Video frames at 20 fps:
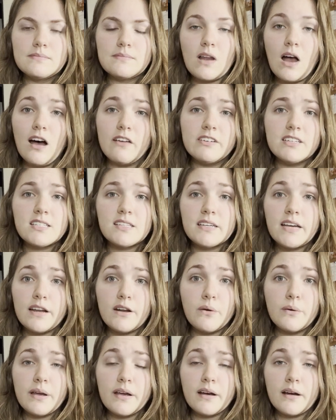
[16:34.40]
Obviously I
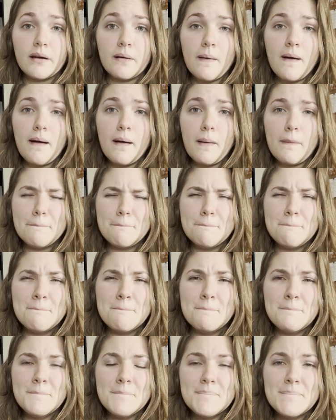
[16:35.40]
don't care.
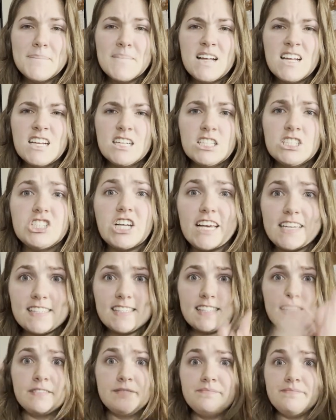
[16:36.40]

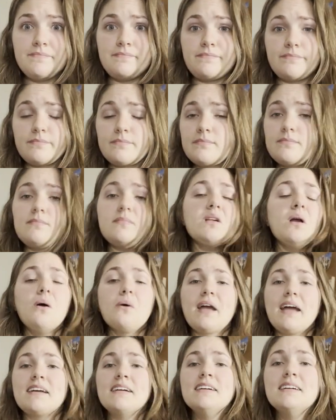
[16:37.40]
Jace.
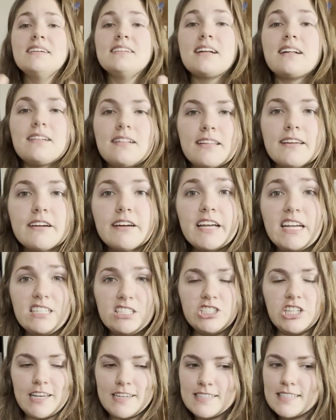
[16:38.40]
Okay, Clary and
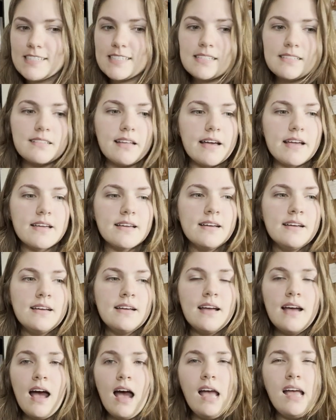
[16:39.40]
Jace. Like,
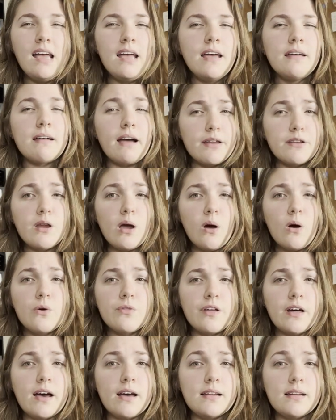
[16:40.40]
I know
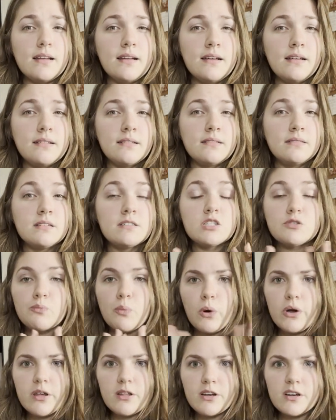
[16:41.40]
that,
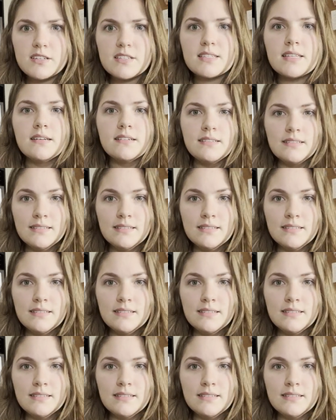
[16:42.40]
spoilers,